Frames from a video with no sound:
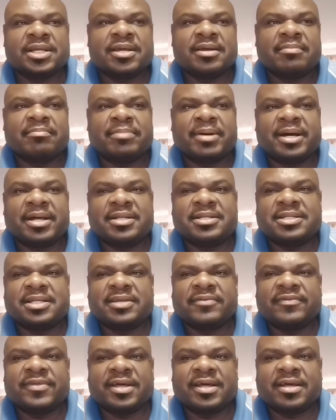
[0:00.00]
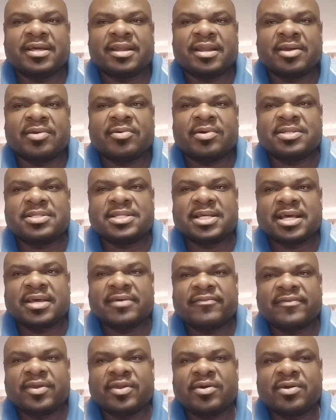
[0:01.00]
But if the records
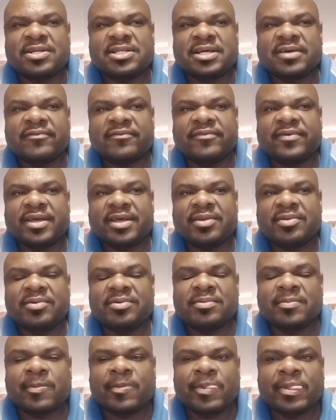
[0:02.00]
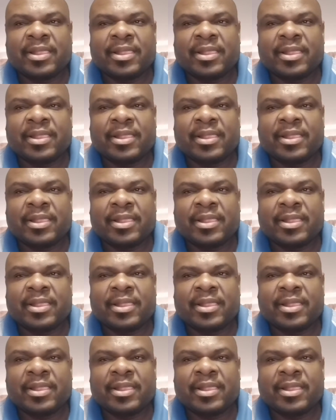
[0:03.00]
have long-term value,